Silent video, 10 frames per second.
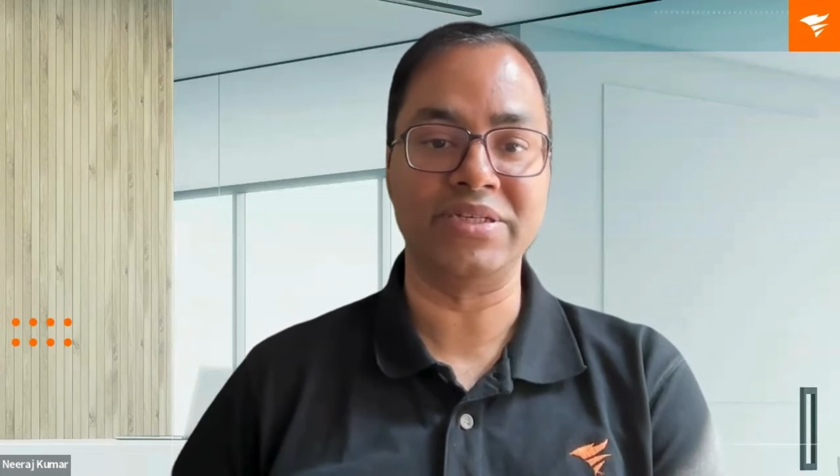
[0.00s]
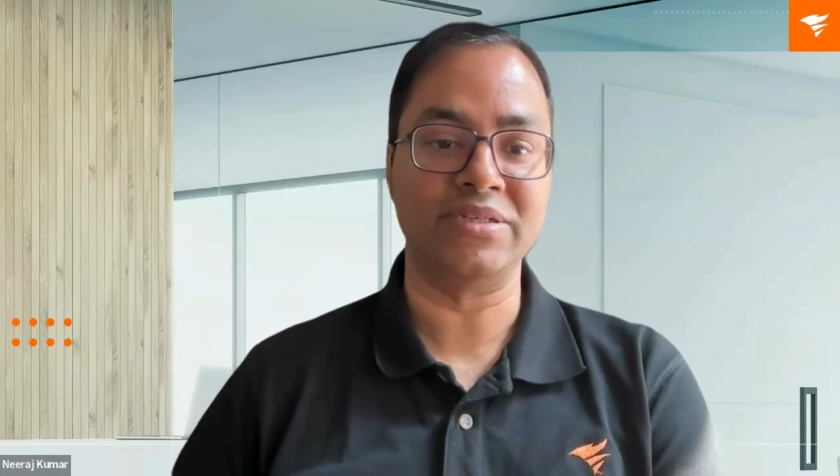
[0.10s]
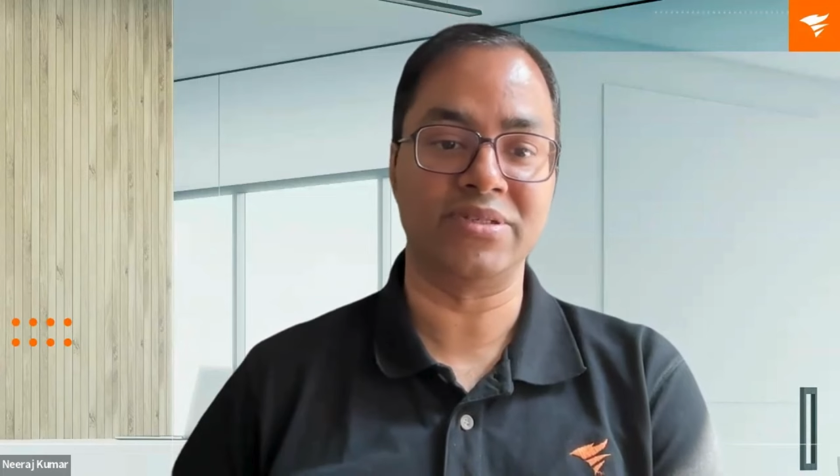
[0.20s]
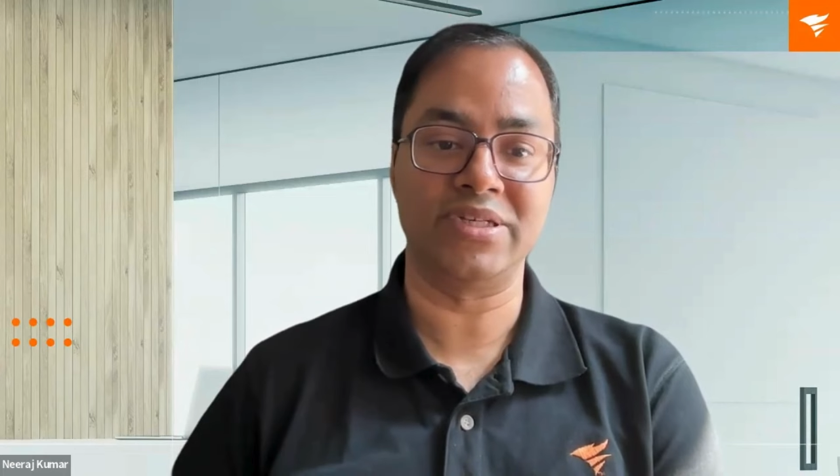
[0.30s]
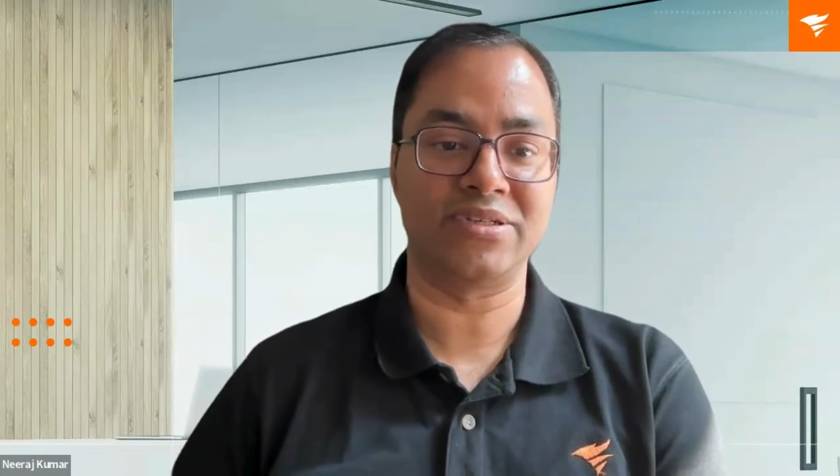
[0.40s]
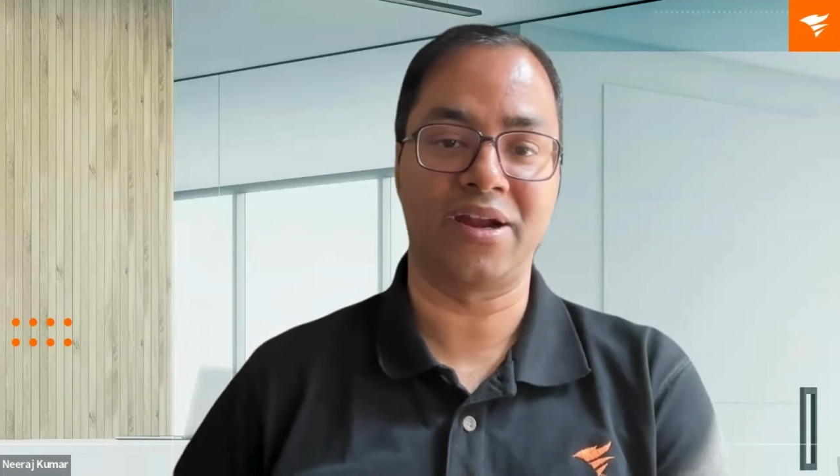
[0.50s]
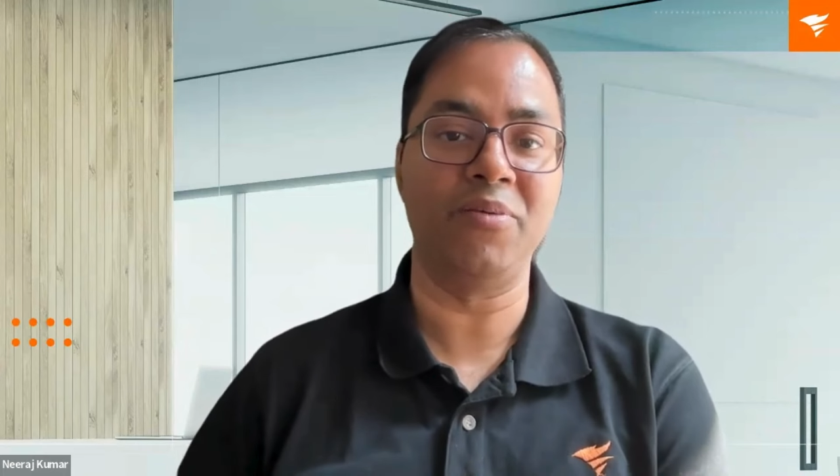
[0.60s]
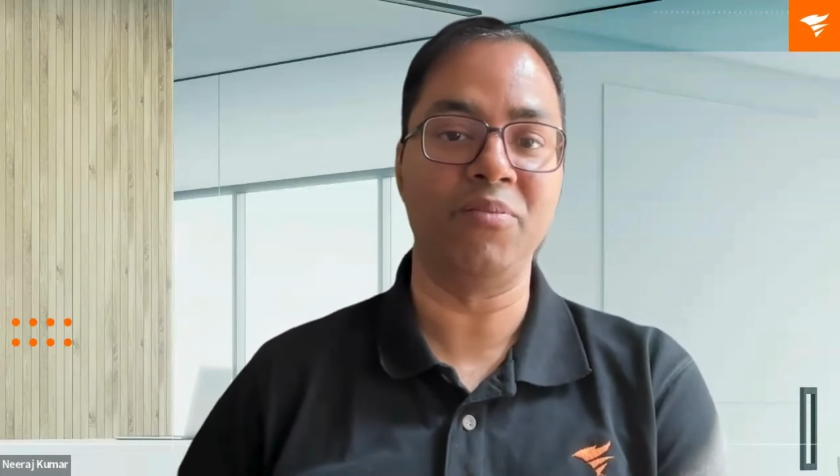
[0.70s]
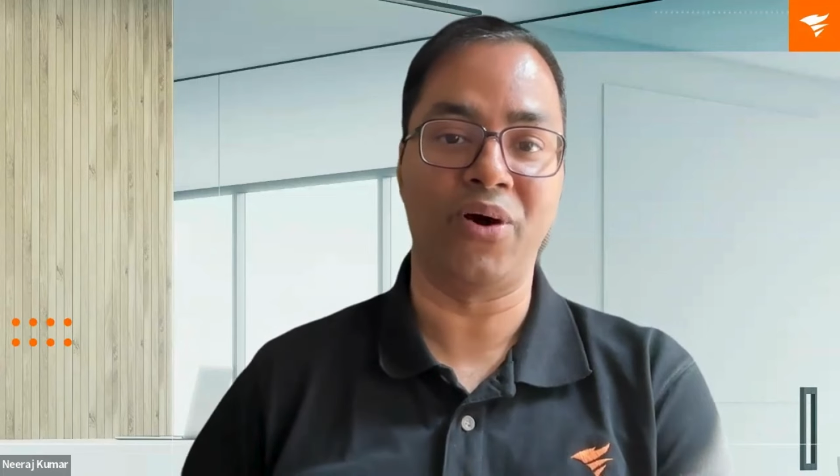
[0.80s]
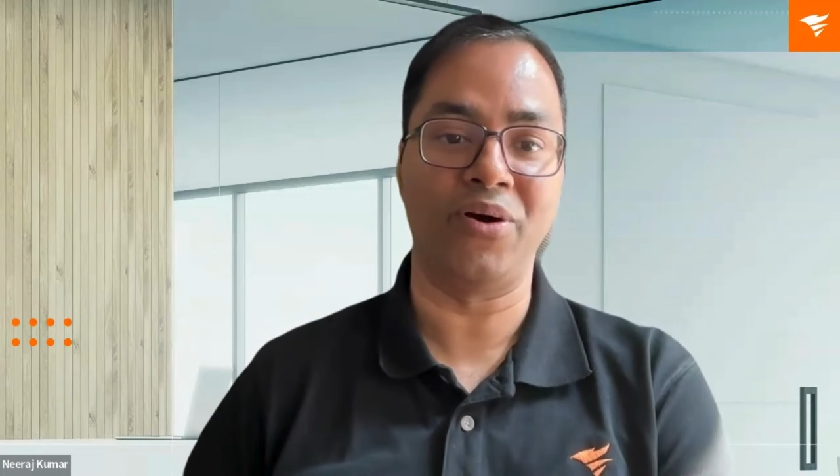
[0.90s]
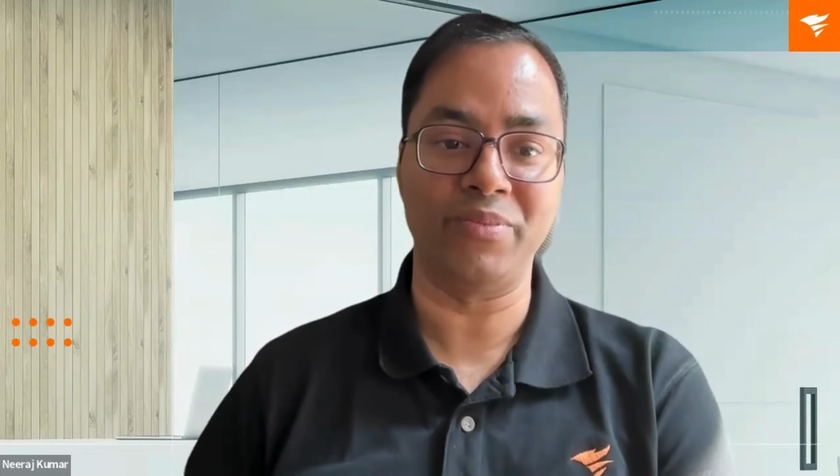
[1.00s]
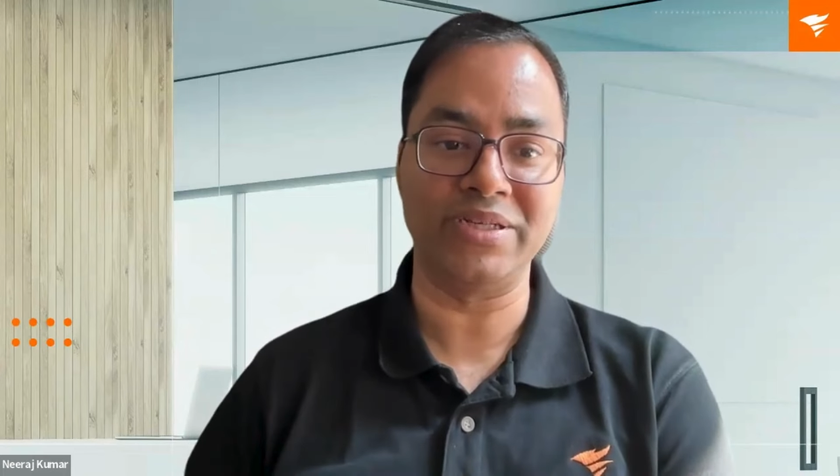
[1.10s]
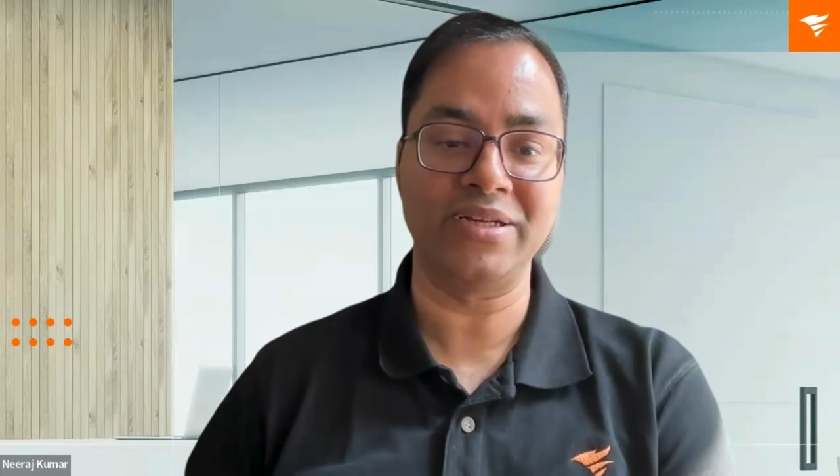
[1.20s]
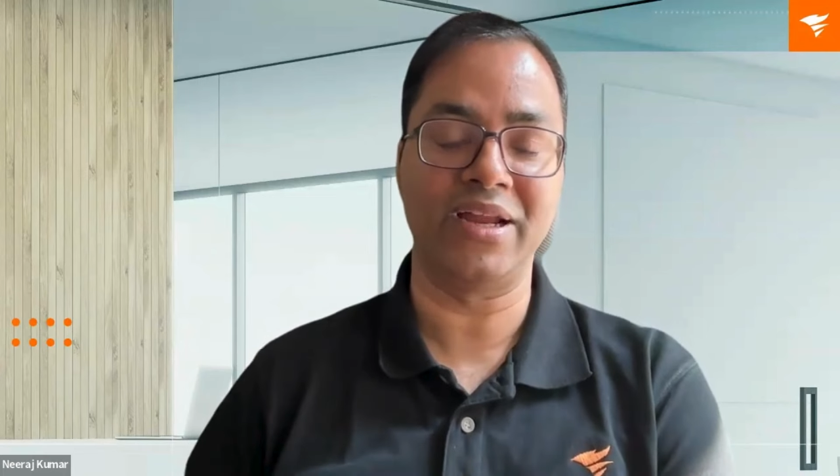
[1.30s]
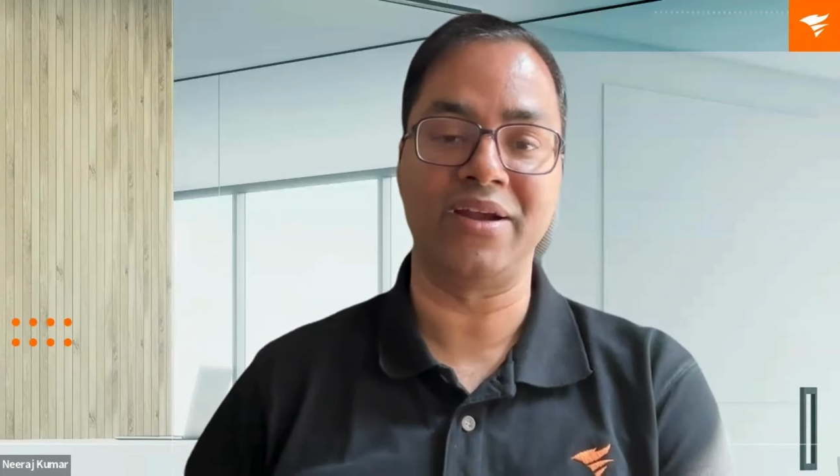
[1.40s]
which is just a runbook
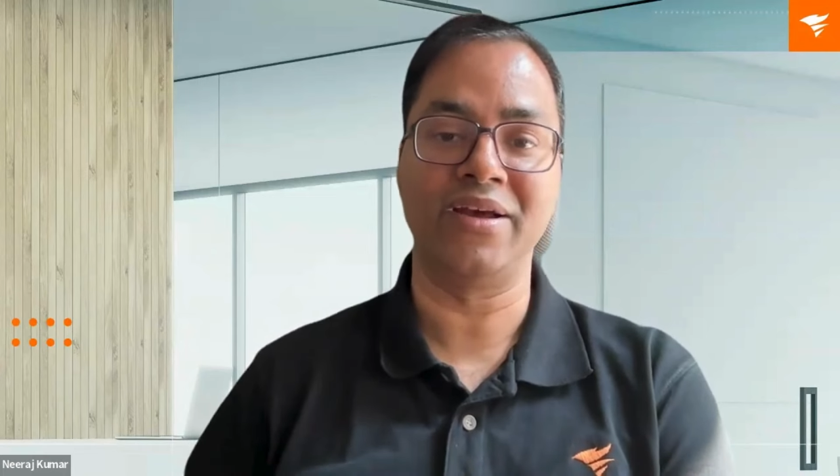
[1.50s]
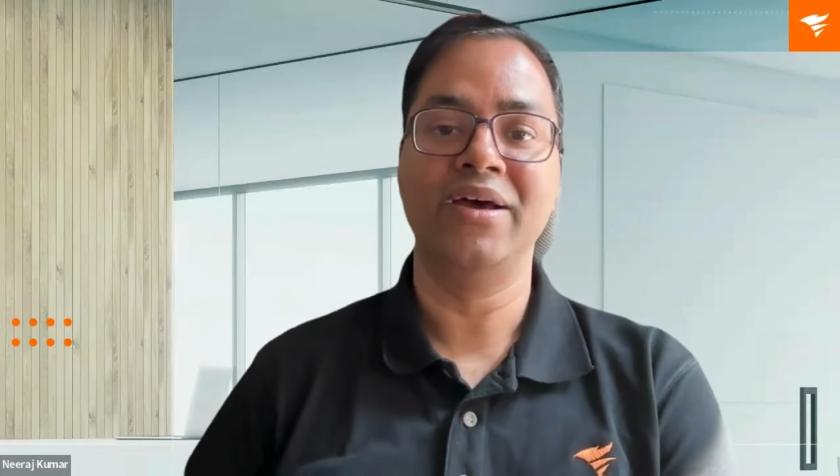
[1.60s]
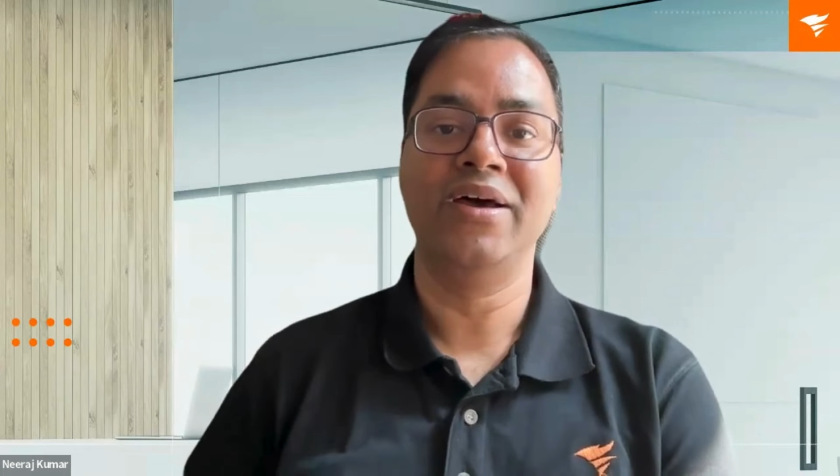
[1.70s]
automation that